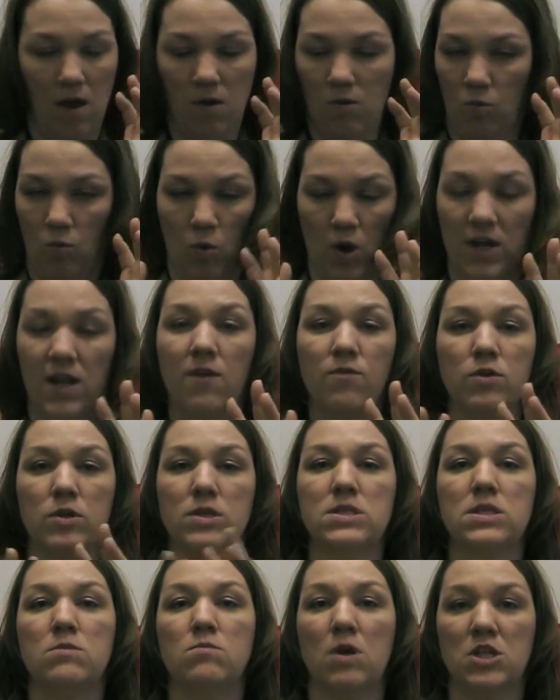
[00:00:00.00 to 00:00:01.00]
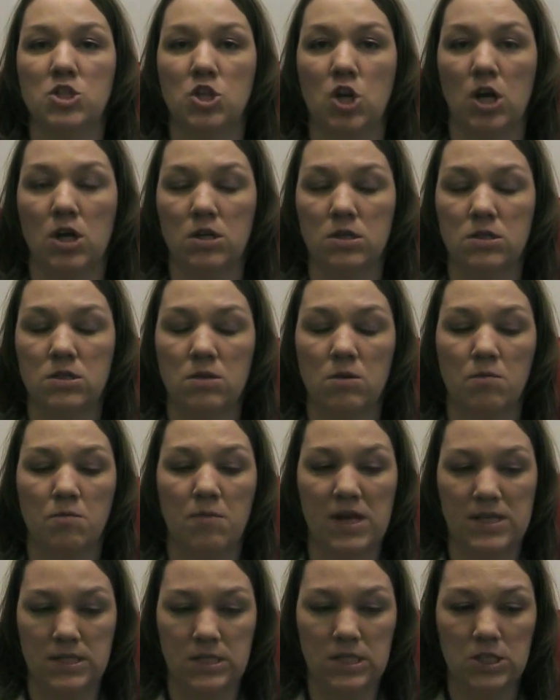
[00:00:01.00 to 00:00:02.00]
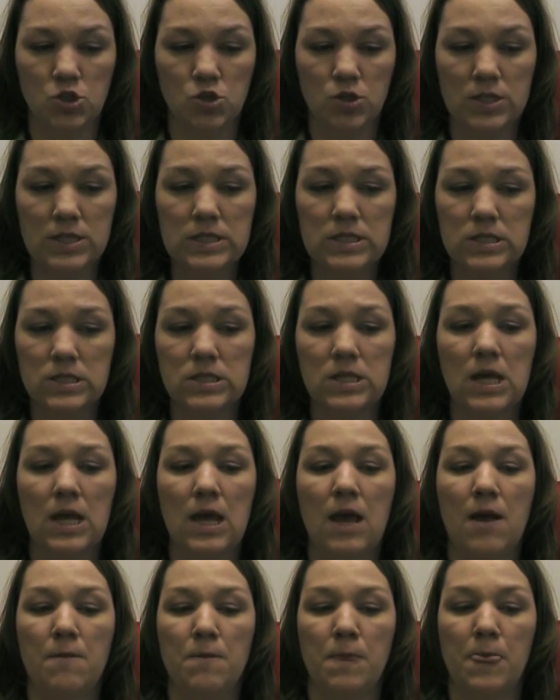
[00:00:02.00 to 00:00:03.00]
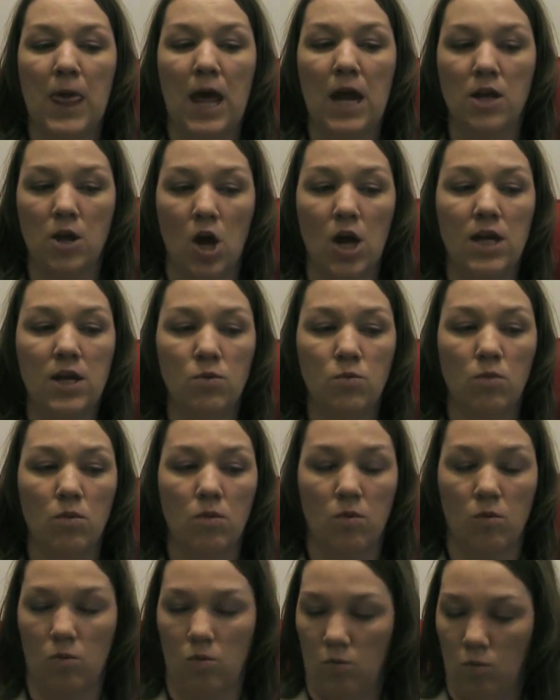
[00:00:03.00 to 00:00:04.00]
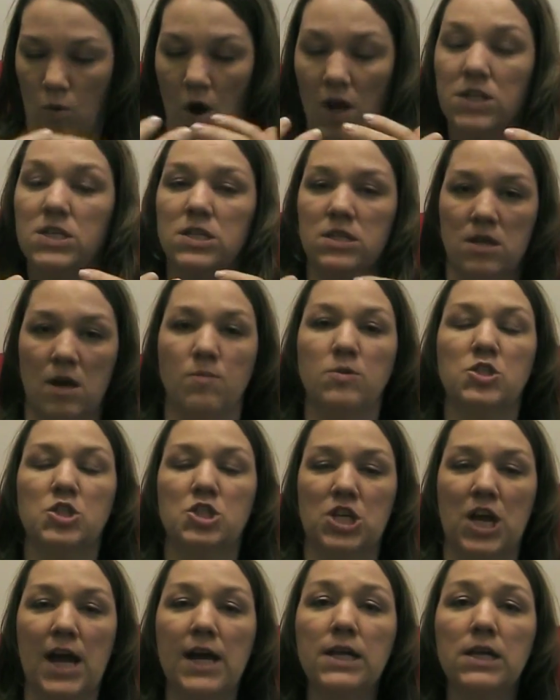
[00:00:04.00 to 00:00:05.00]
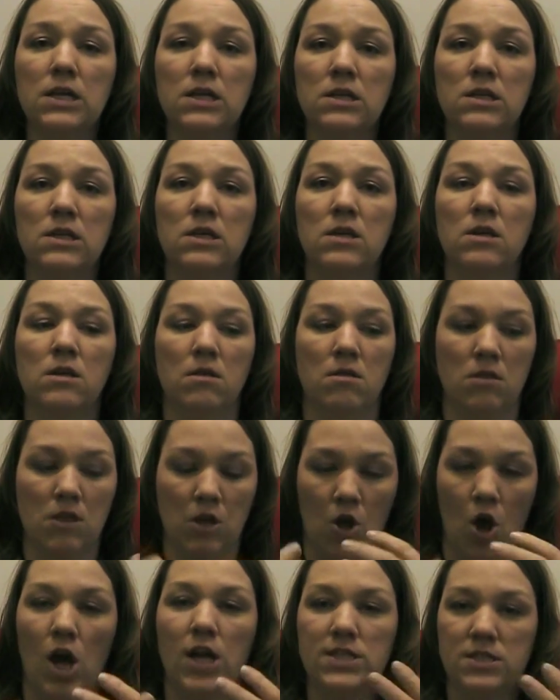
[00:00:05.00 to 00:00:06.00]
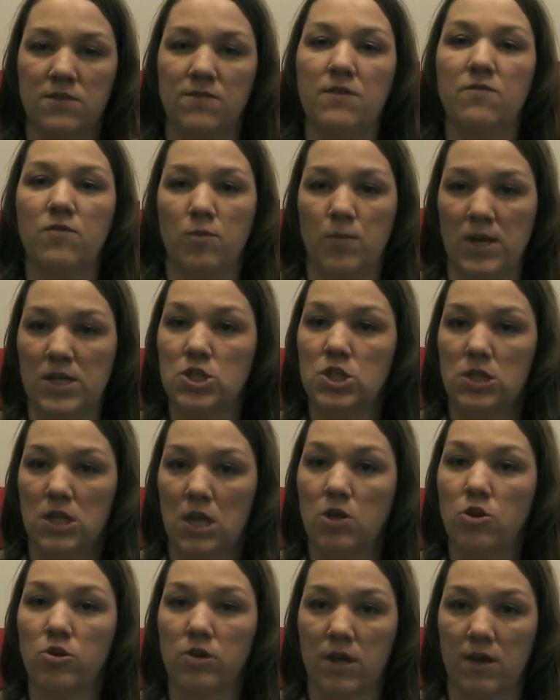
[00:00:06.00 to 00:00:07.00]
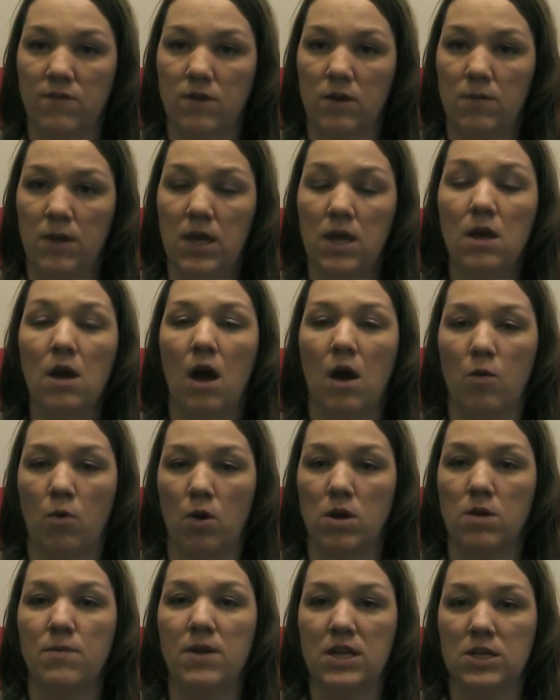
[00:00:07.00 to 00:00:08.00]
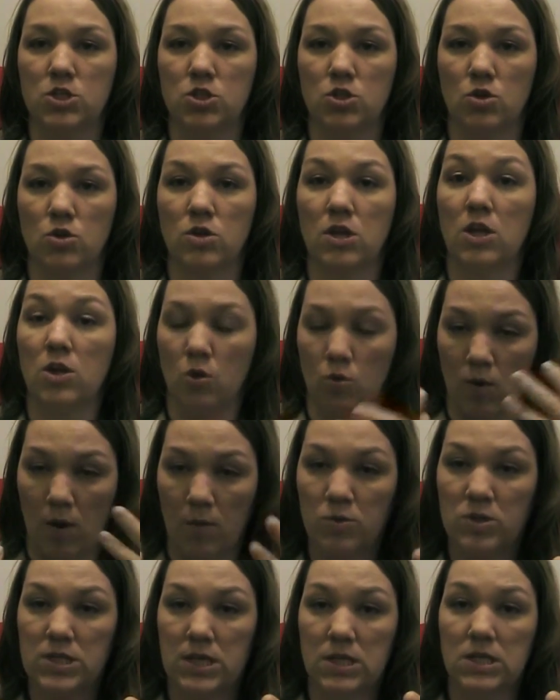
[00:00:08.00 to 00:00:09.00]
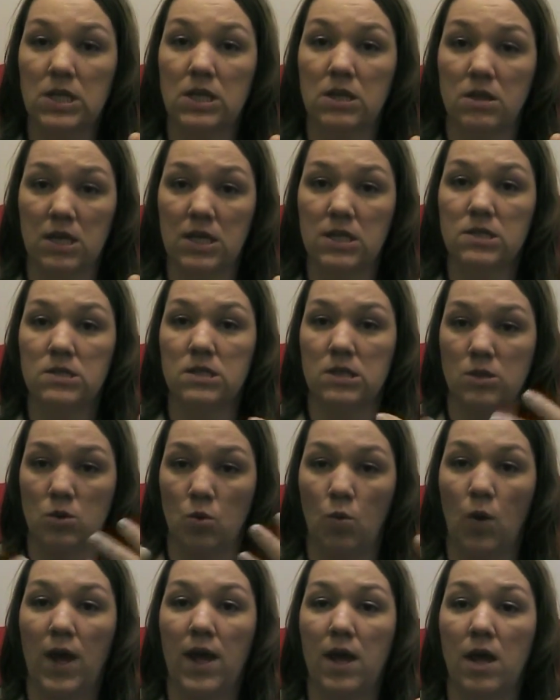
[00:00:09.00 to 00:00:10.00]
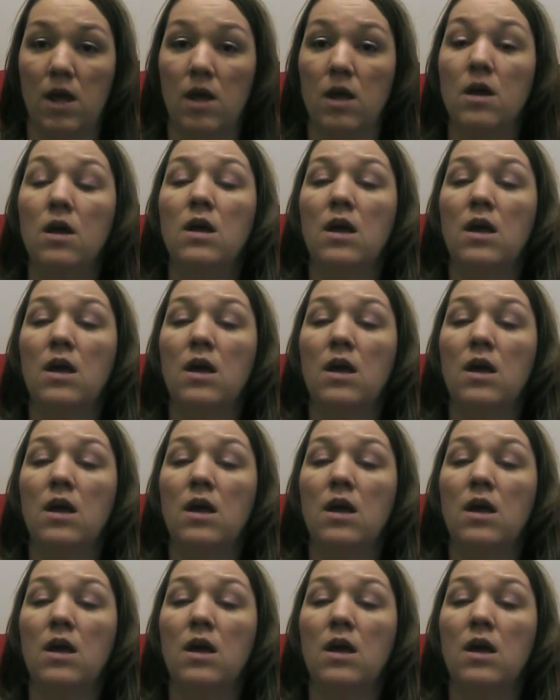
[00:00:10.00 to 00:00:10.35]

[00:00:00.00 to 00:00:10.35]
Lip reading: whatever is in my child's best interests, and I want to double check the kinds of information that you're giving me. I want to make sure that you're representing things in the way,